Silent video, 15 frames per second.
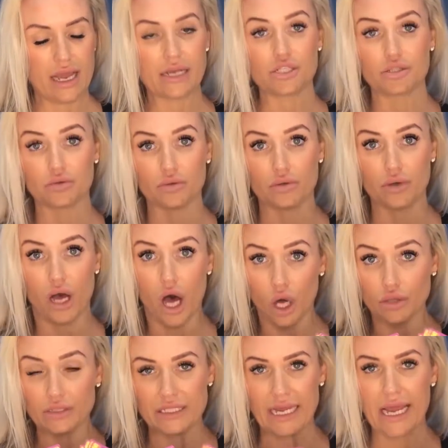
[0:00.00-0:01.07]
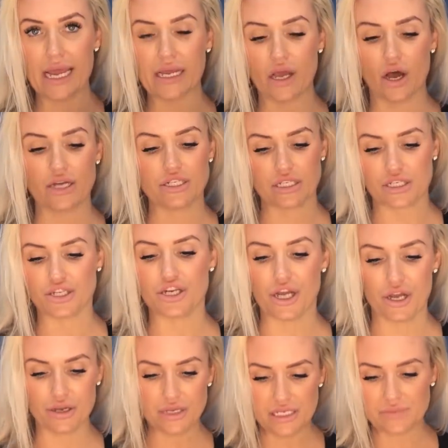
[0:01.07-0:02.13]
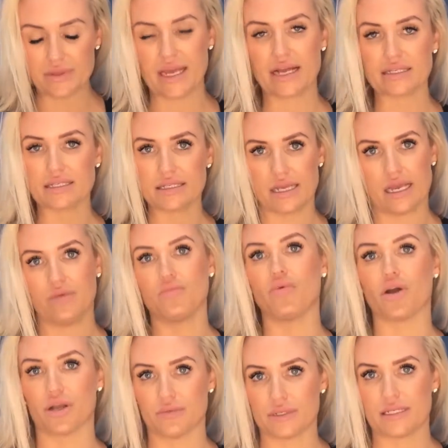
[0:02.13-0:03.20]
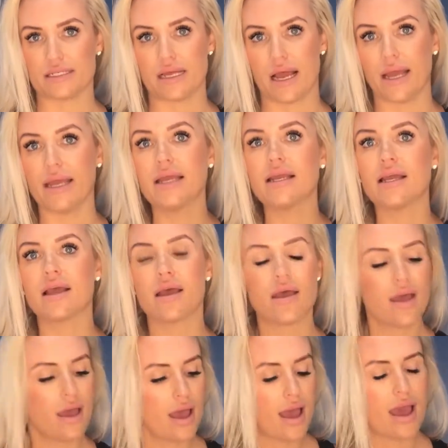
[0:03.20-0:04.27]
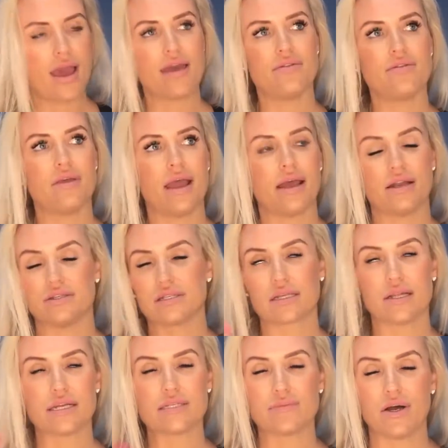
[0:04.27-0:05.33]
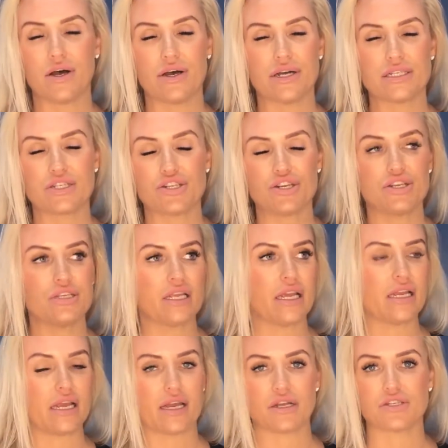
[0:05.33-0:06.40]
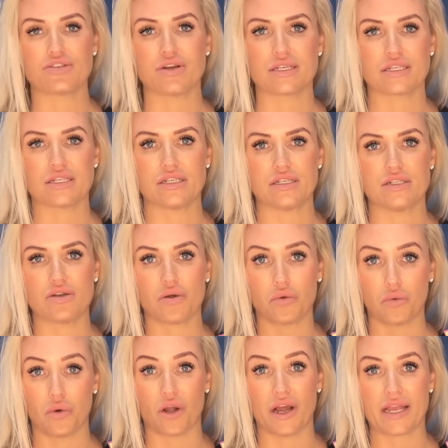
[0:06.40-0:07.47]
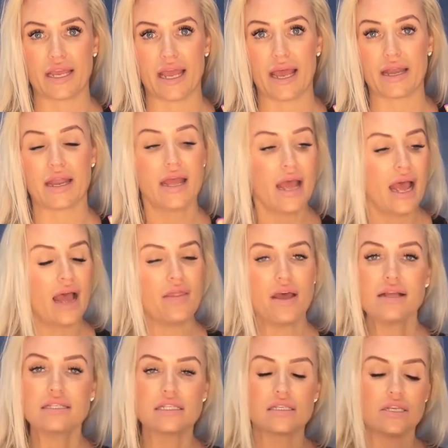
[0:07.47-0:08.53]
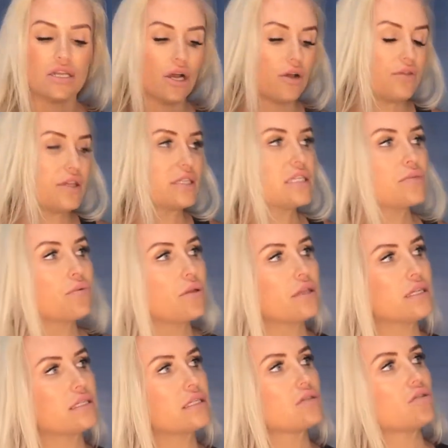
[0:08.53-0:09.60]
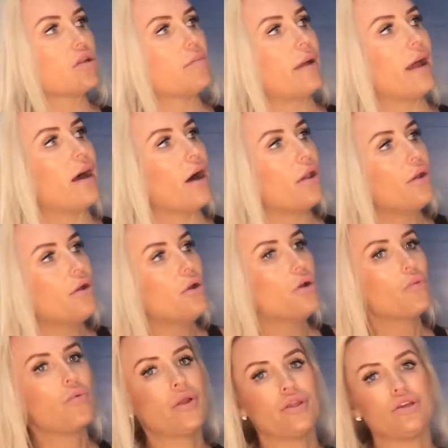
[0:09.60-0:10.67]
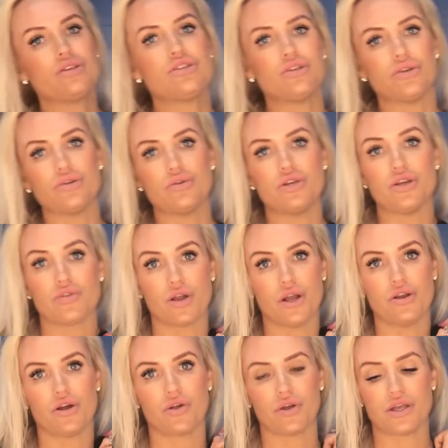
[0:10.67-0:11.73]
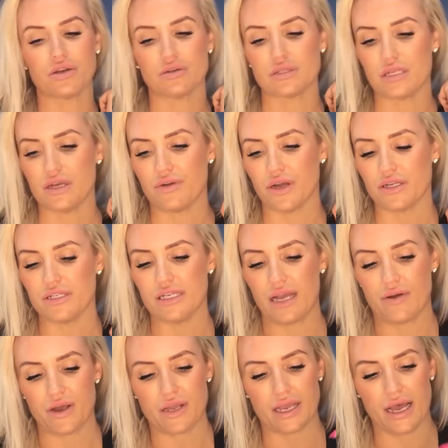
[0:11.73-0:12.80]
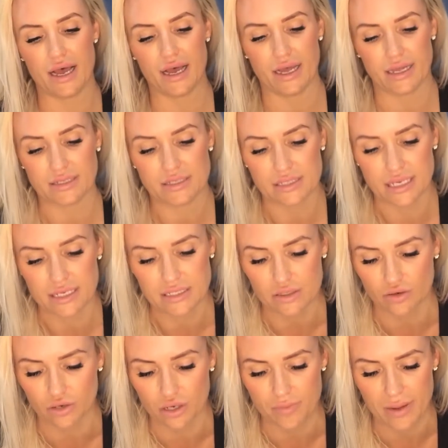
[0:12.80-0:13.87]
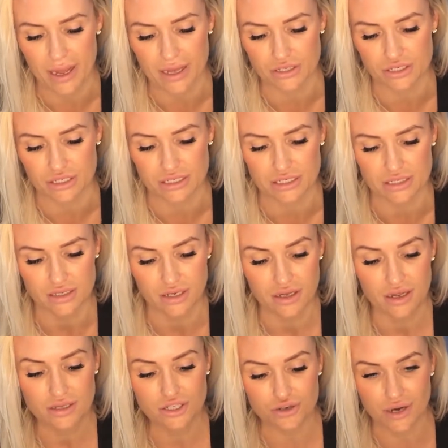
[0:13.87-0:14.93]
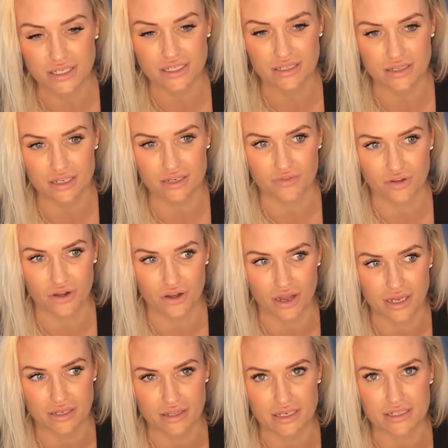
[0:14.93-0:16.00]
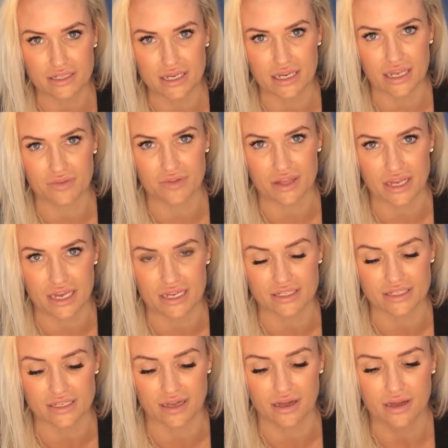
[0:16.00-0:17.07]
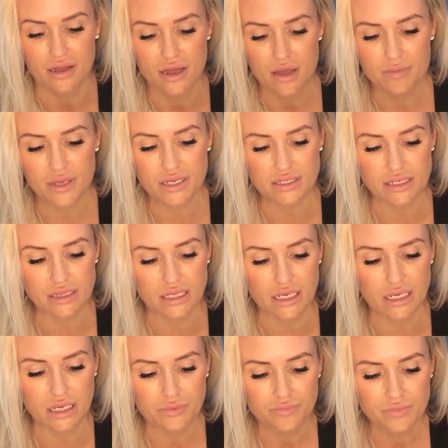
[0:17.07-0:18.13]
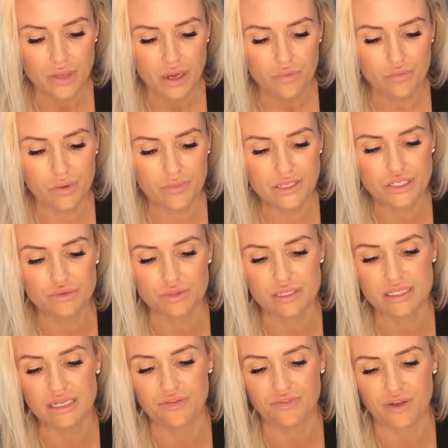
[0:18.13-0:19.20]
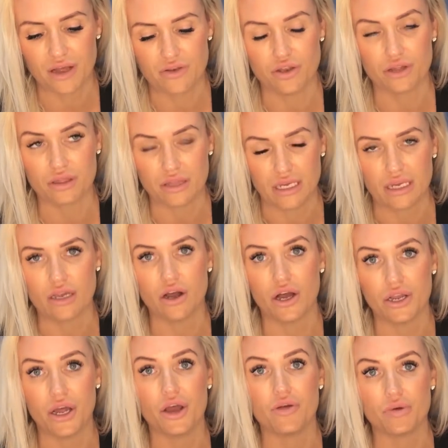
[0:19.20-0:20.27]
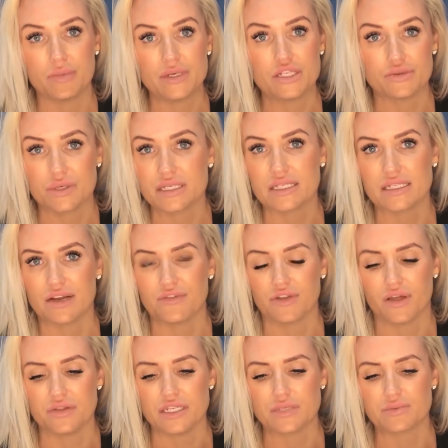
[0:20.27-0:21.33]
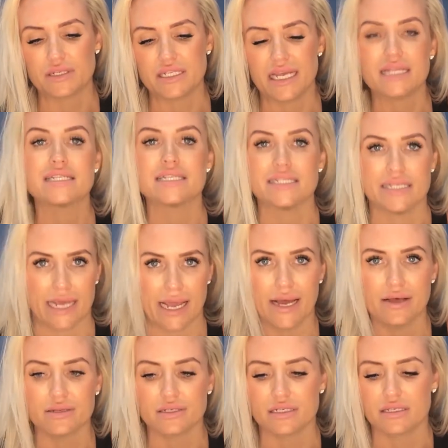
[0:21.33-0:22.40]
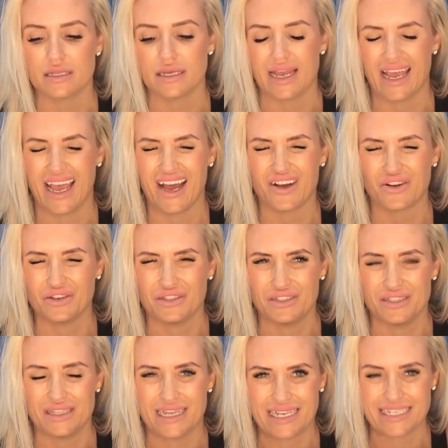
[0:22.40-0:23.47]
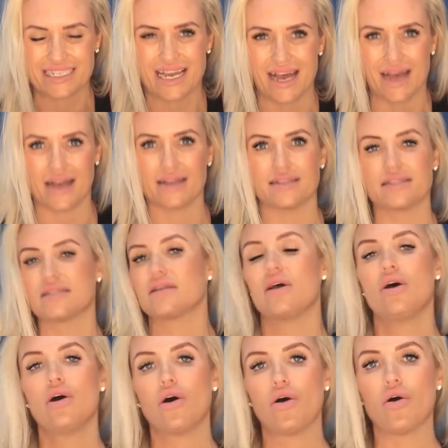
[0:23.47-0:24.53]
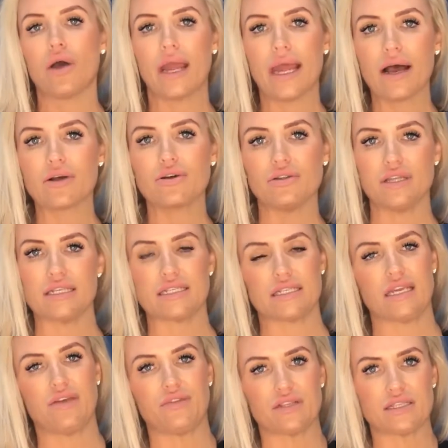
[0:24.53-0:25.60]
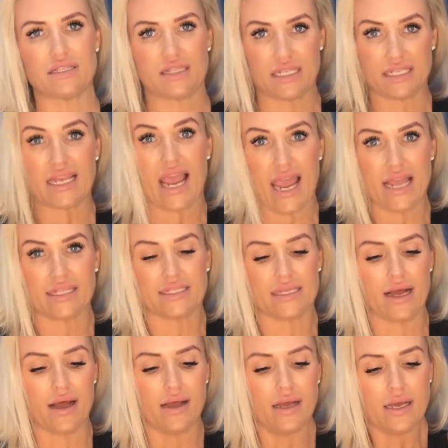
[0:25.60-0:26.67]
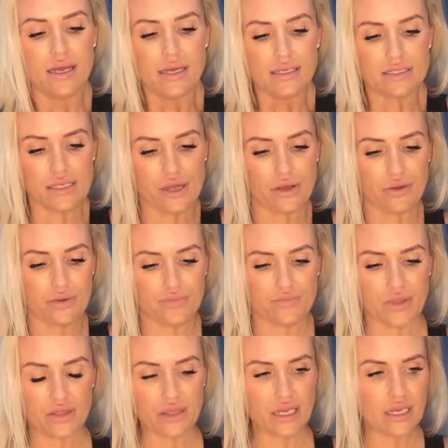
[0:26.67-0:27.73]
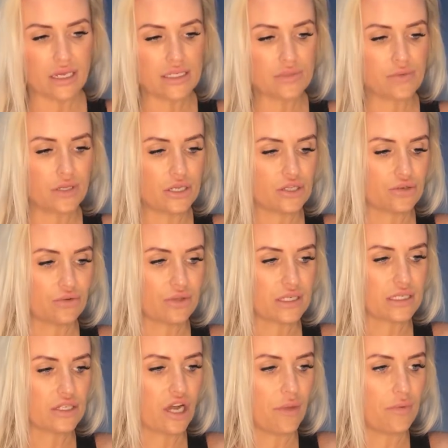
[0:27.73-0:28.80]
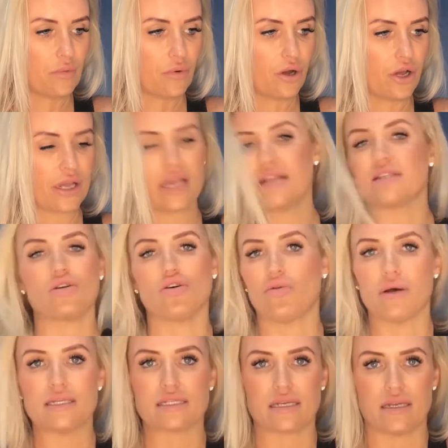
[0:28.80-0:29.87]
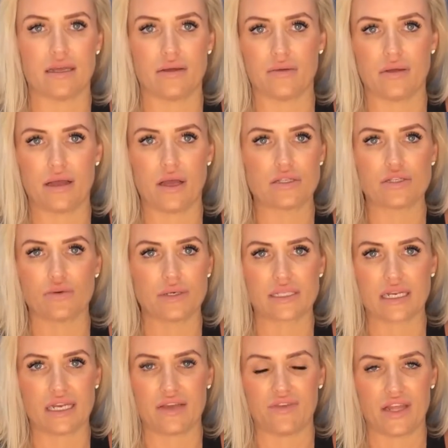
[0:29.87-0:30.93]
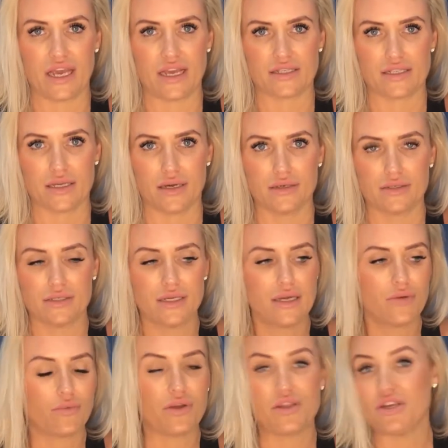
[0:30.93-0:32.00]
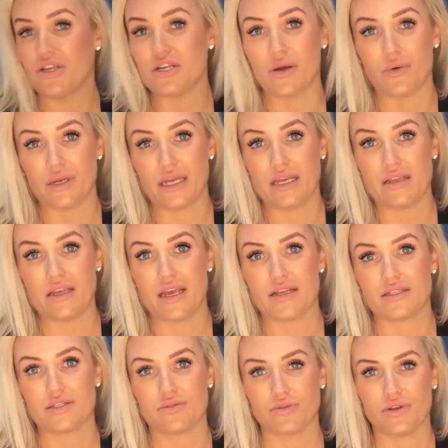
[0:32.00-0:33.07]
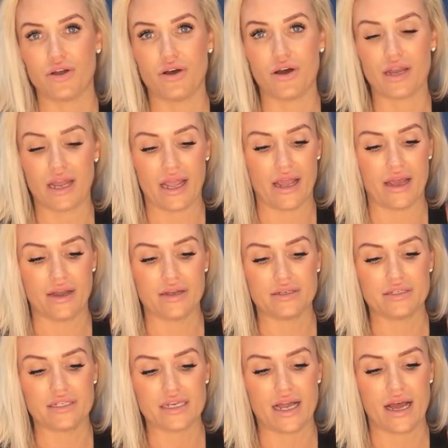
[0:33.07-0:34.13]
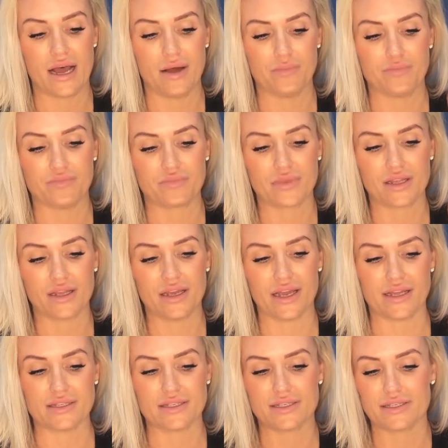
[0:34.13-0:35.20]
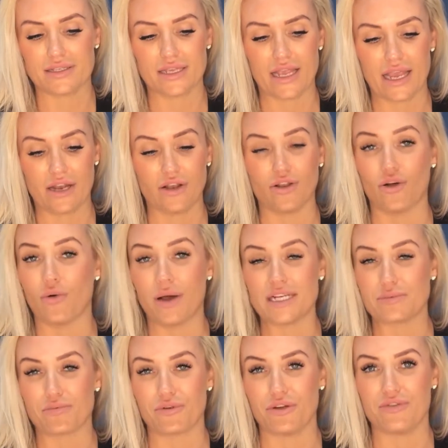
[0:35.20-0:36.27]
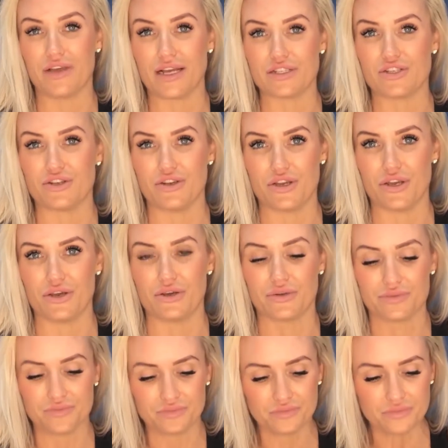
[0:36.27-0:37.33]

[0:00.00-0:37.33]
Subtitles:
actual whole deck. I just chose without seeing what it was saying, and I just closed my eyes, tuned in, and I trusted what I get. And that's, this is what this is all about. When you do your own oracles, your own tarot cards, it's all about just trust in the divine that it's going to give you the answer. Because I think when we're doing stuff like, I know when we're doing stuff like this, we tend to doubt that how could these cards, or how could this give us this answer? So the thing is, when you're doing this type of work, it's always gonna give you the answer, whether you don't want to hear the answer or not. And it'll always prove that to you.